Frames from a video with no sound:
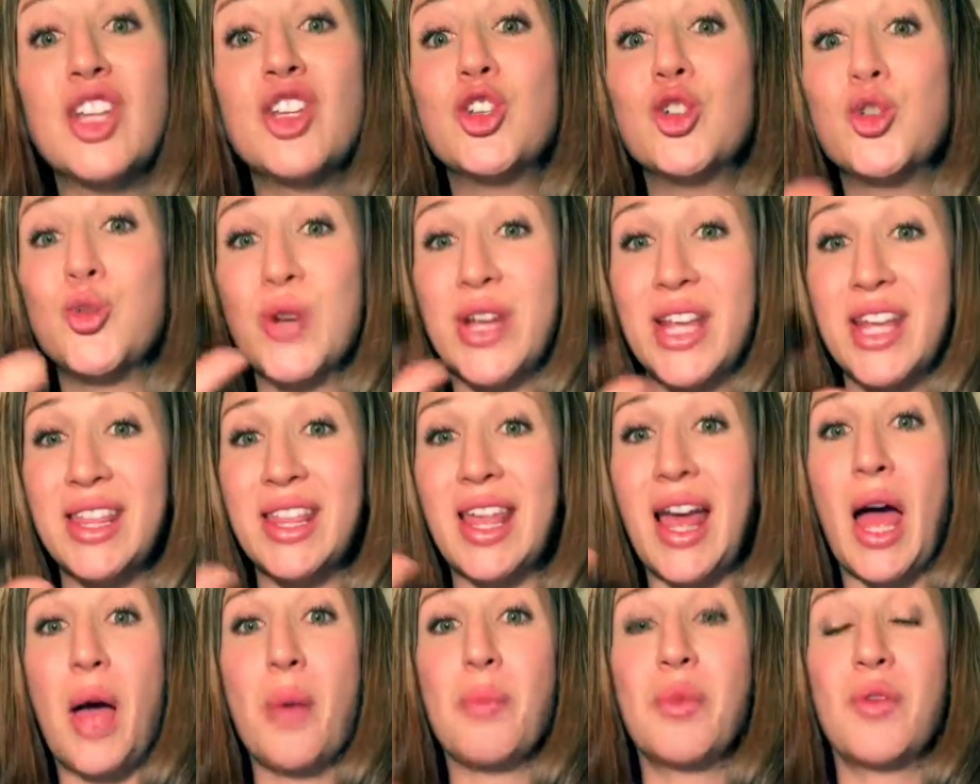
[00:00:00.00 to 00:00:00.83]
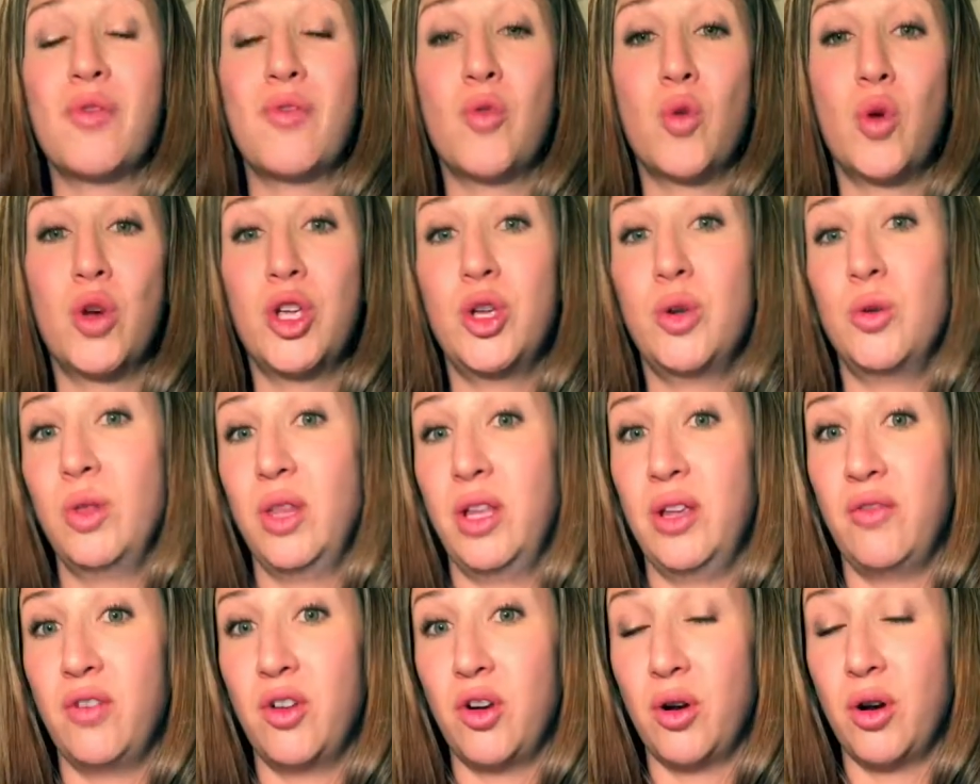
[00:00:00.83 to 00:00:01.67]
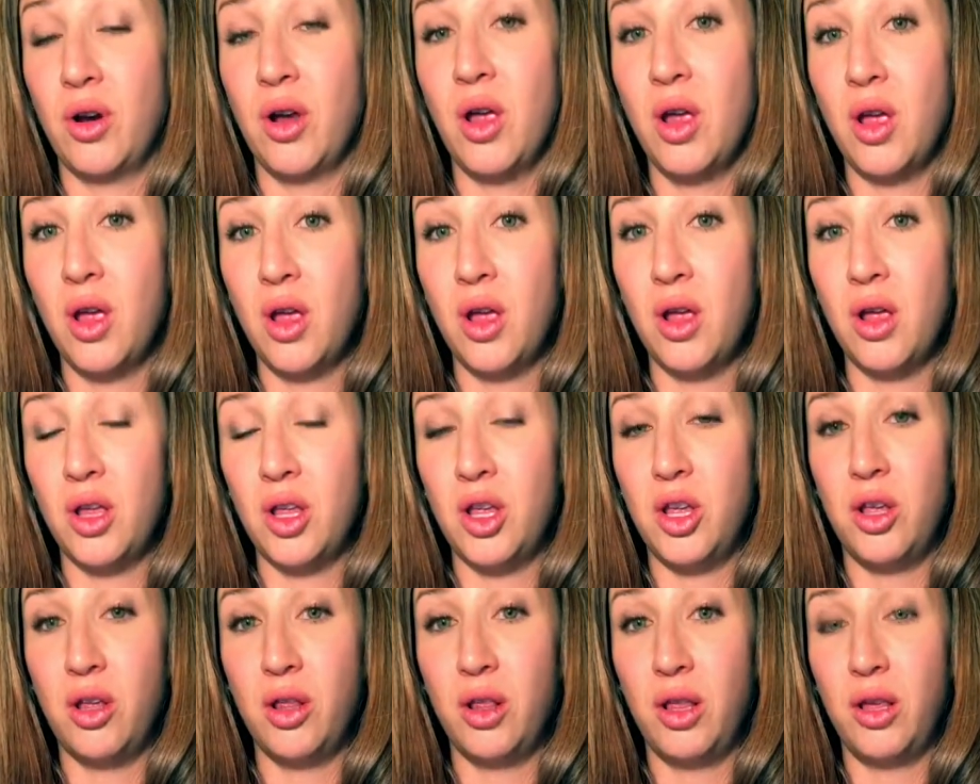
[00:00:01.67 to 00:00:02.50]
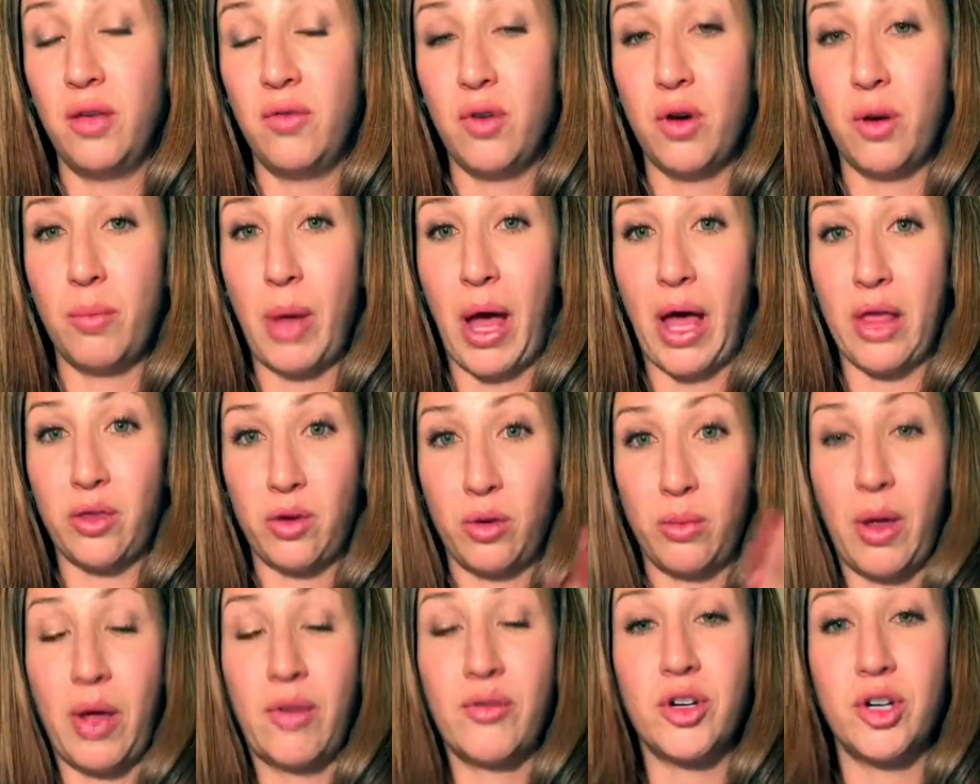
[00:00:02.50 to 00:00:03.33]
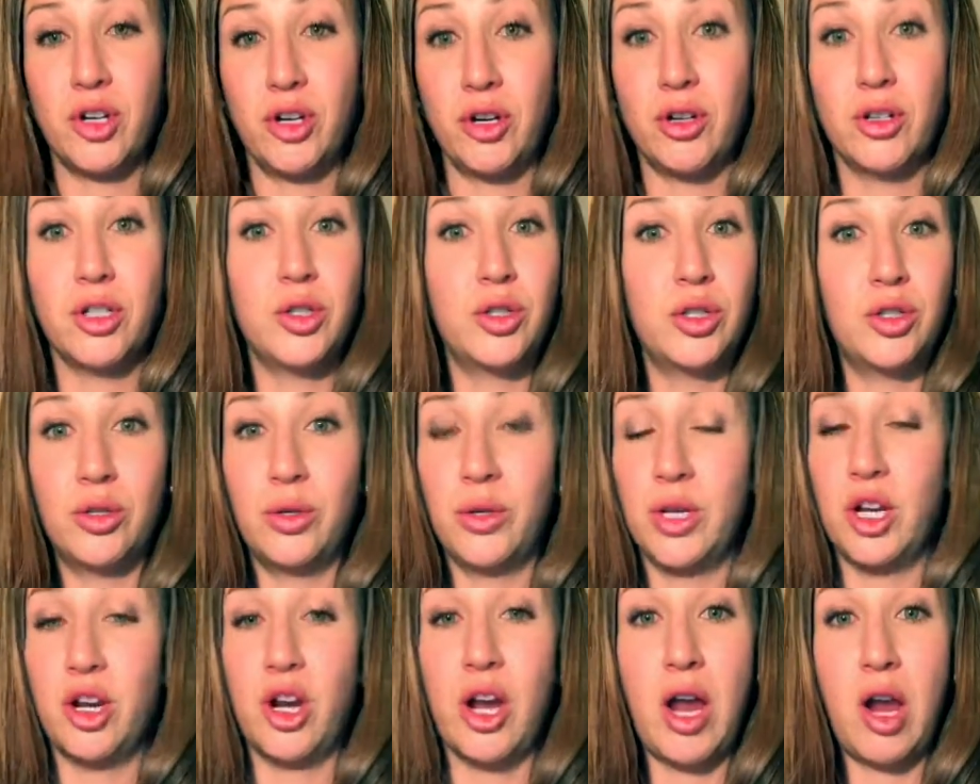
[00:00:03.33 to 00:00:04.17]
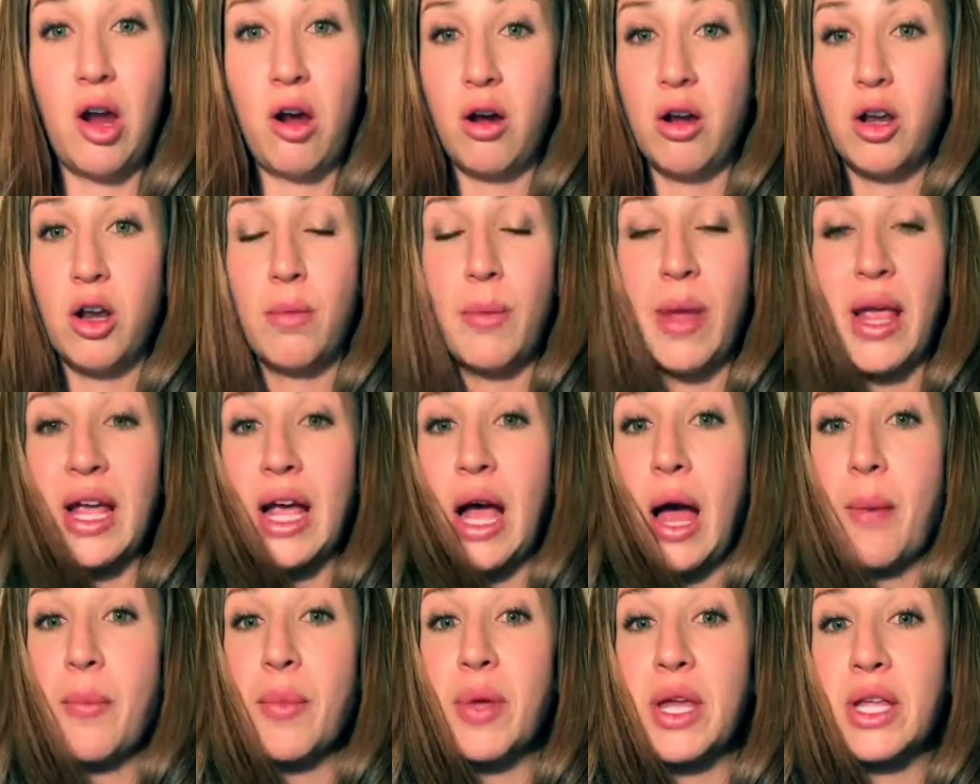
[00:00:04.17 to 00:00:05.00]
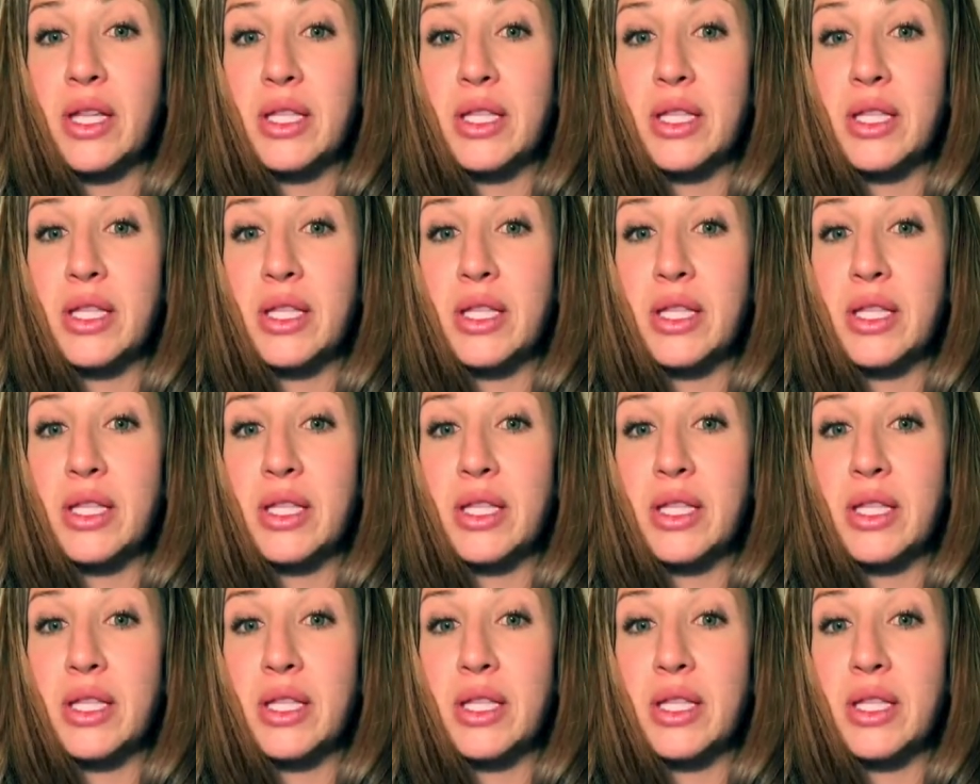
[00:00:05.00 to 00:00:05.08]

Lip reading: Drink that before you leave your bathroom after you're doing your hair and your makeup.